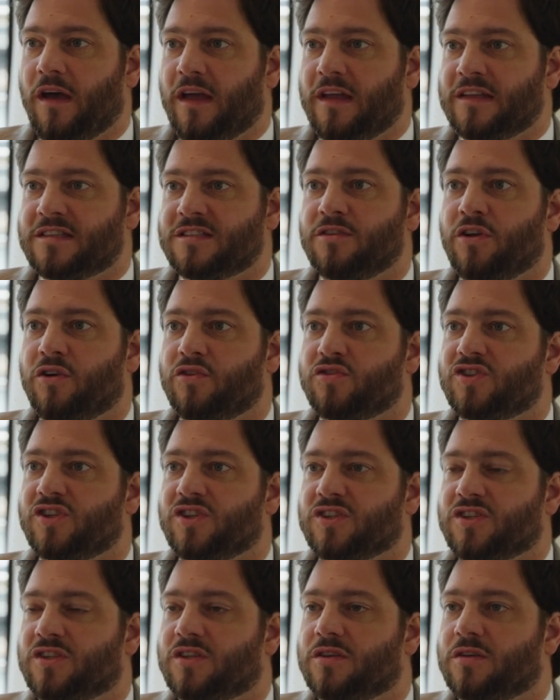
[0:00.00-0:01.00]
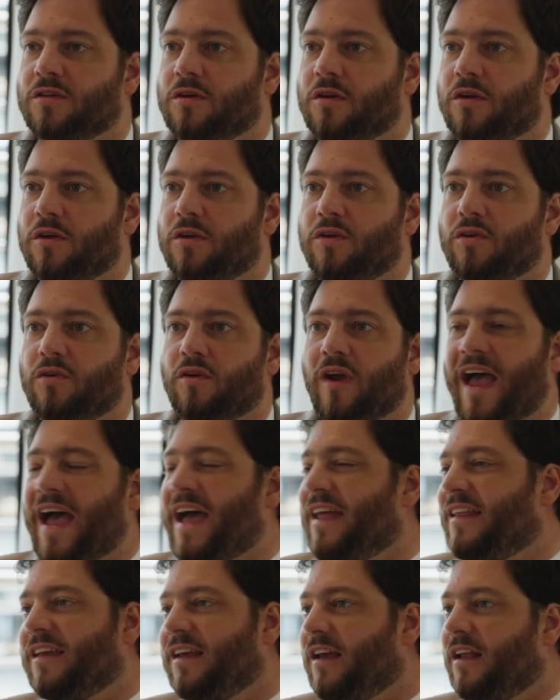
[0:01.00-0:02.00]
It's not just you're
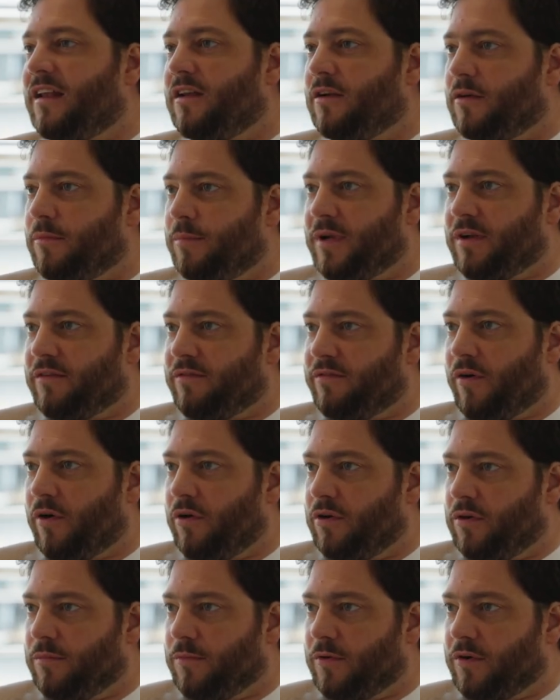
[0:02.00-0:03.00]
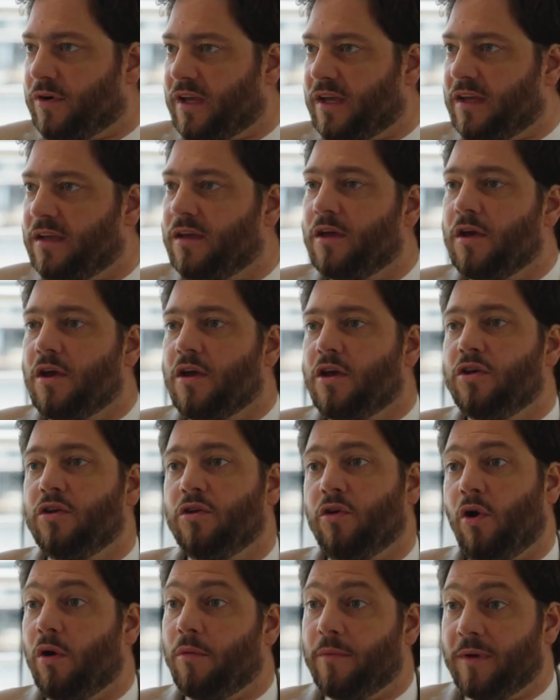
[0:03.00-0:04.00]
adding a little bit of volume, okay? You
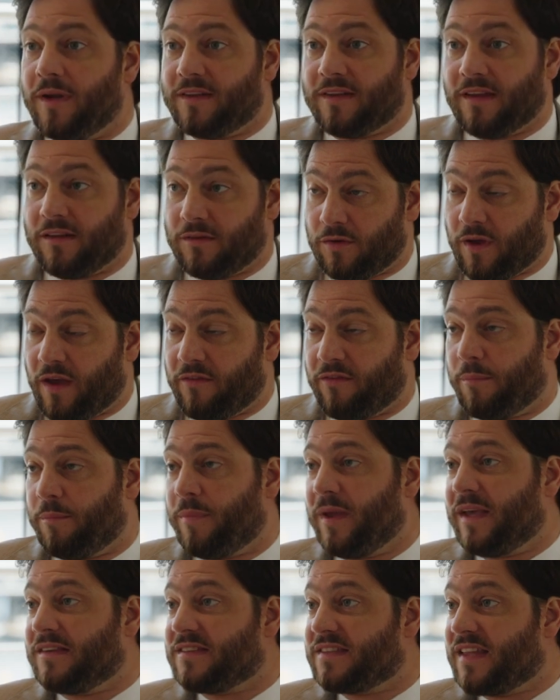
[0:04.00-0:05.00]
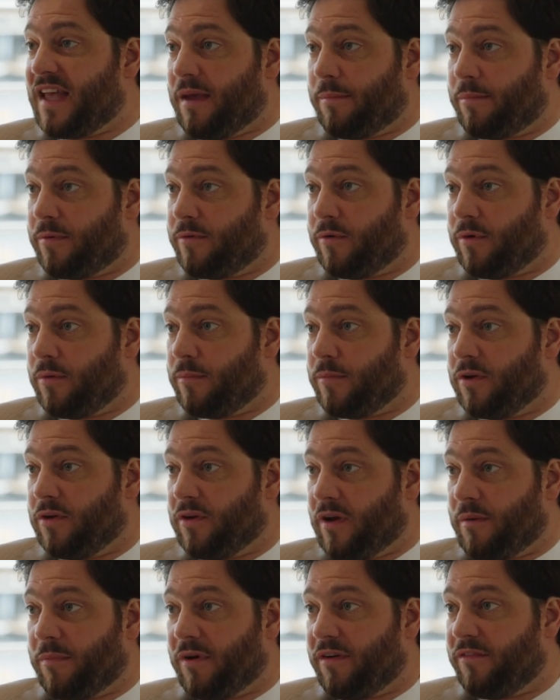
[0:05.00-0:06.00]
normally tend to have a big step. Normally
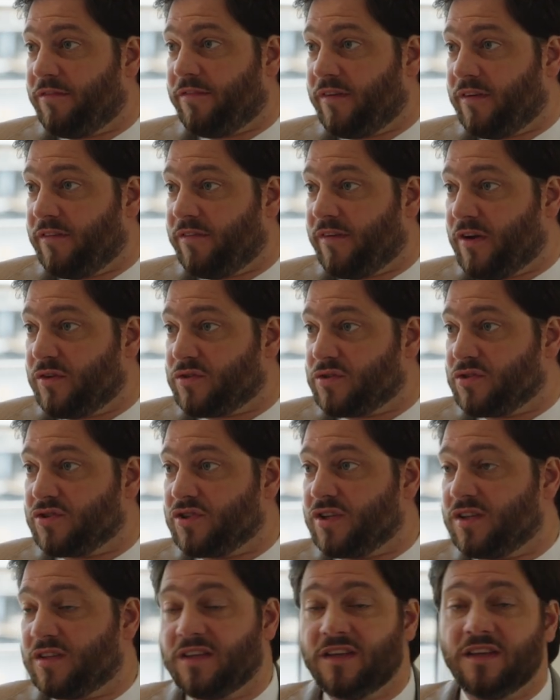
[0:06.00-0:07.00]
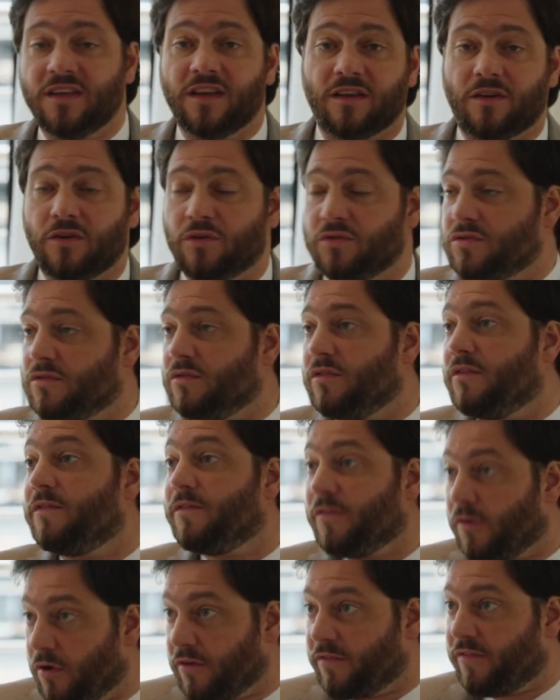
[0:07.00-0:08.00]
above 3,000 GT, it goes to
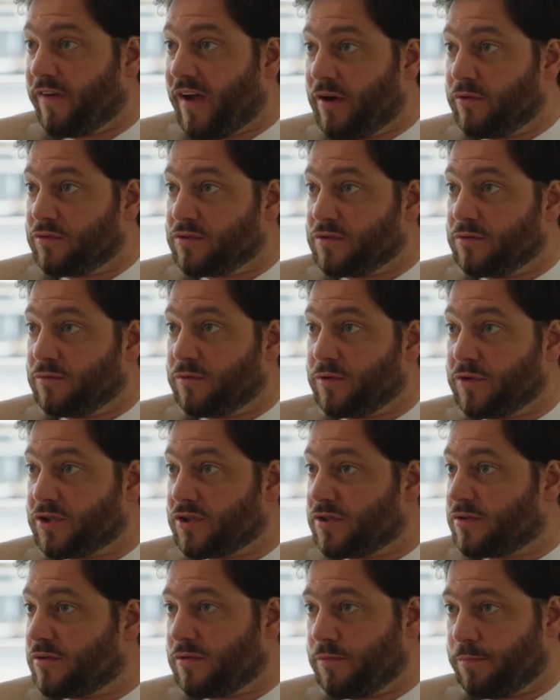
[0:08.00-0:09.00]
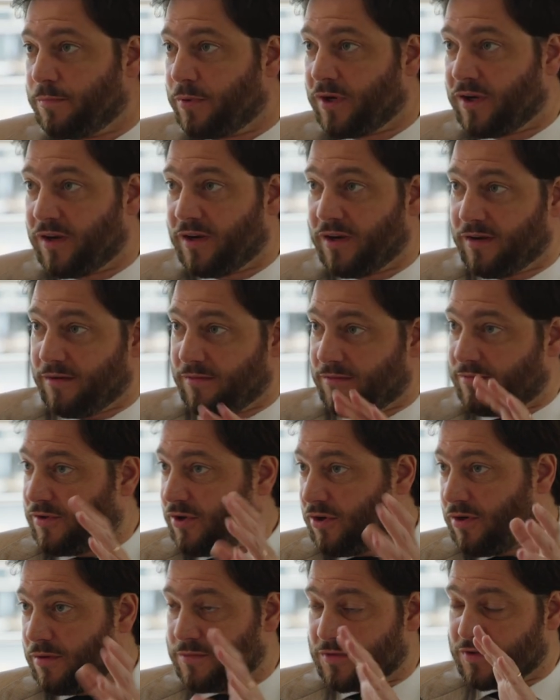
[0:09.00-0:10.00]
4,000, which, to put it in
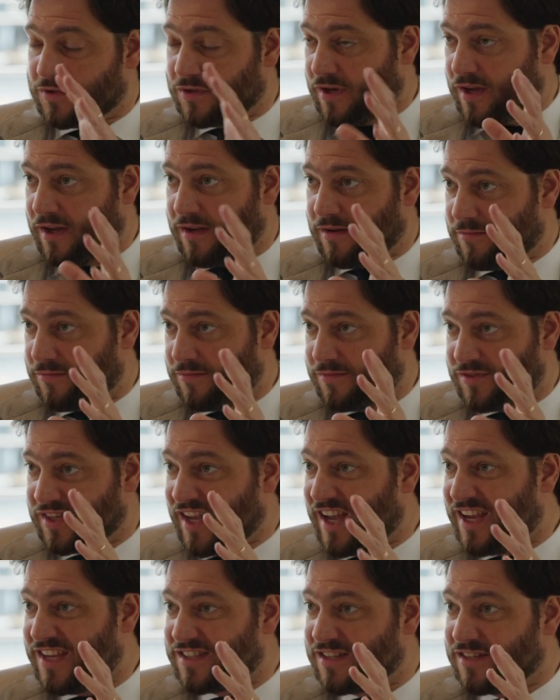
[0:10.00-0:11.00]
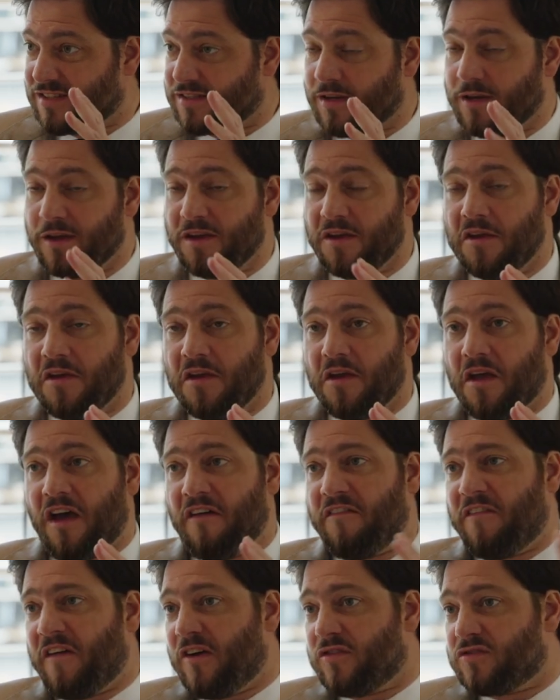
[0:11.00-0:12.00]
terms and sizes,
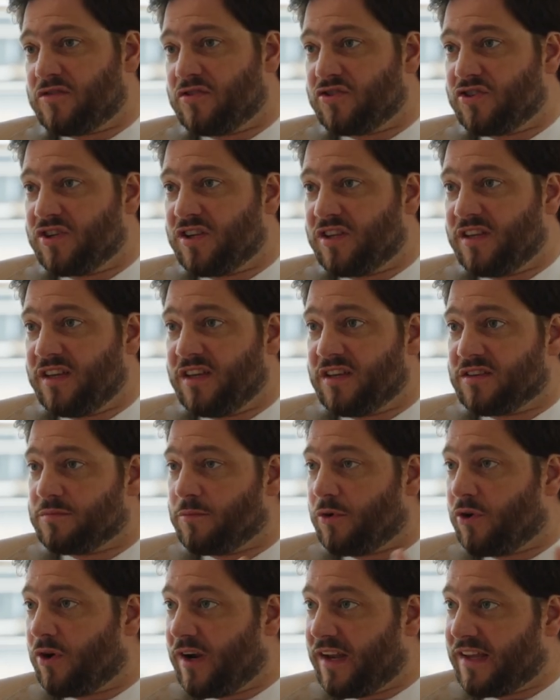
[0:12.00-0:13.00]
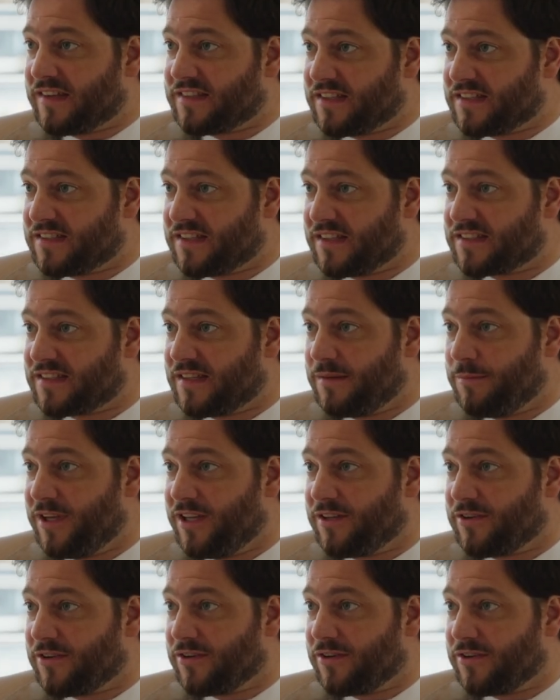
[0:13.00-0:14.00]
1,000 GT is more or less a 60
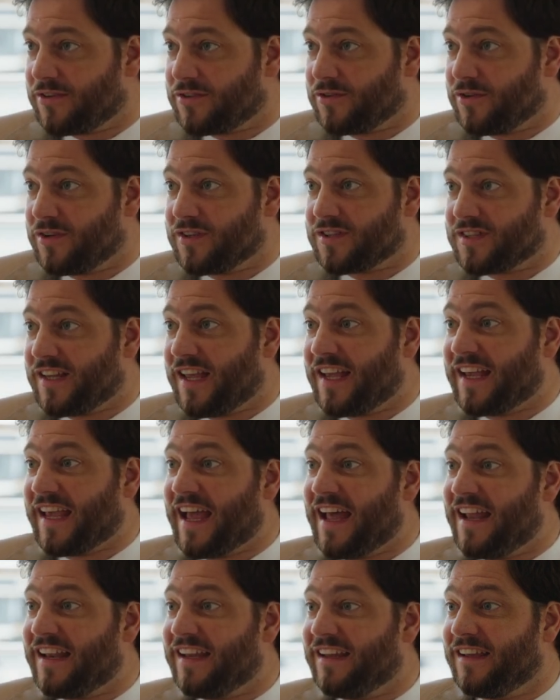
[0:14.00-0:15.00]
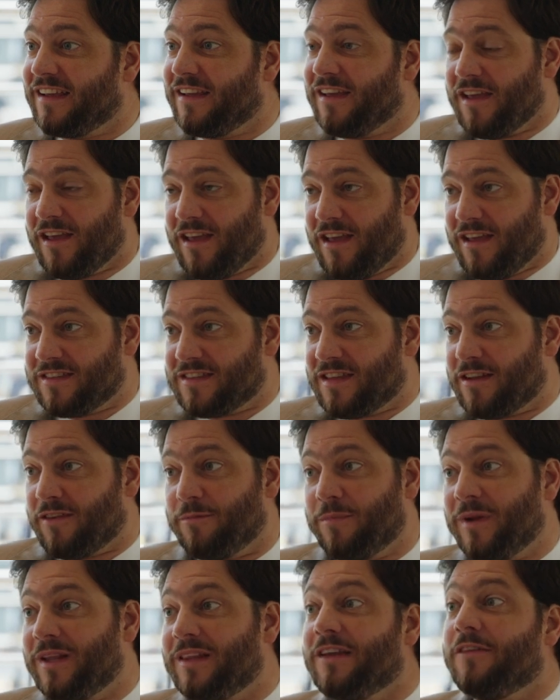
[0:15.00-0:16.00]
meter. So it's like adding, instead
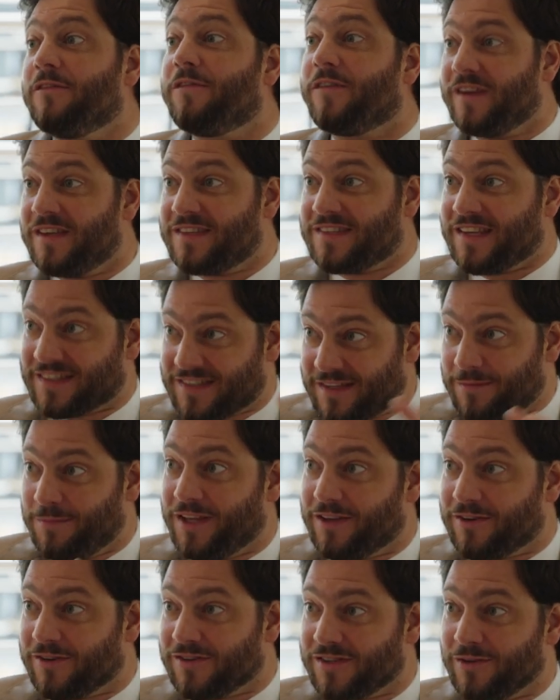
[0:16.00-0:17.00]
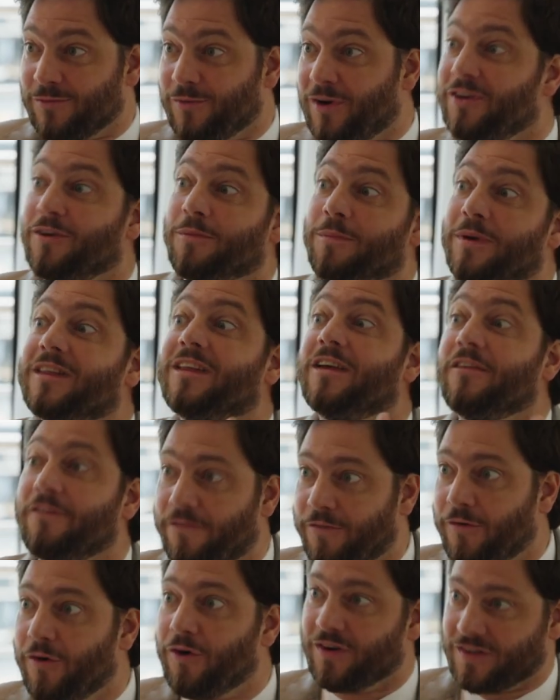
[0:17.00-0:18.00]
of building 3 60 meters in one, you're building
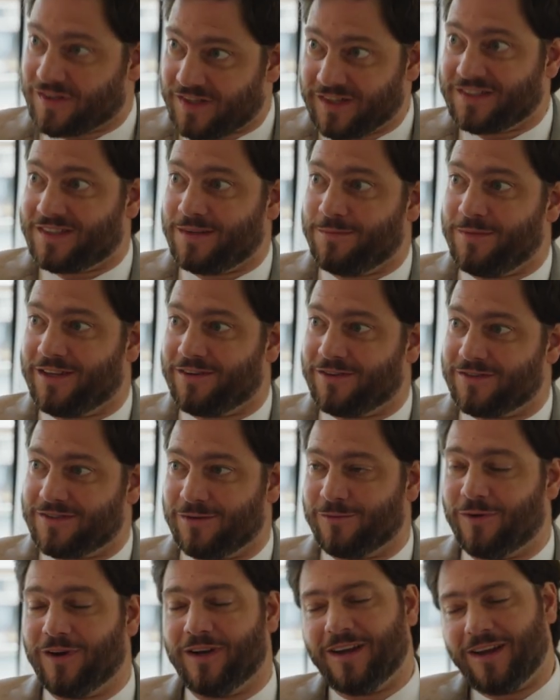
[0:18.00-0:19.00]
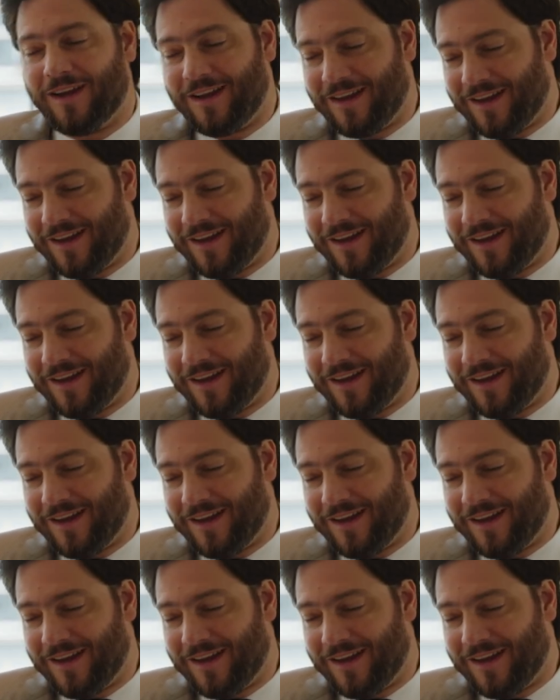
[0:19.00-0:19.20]
4 60 meters in one.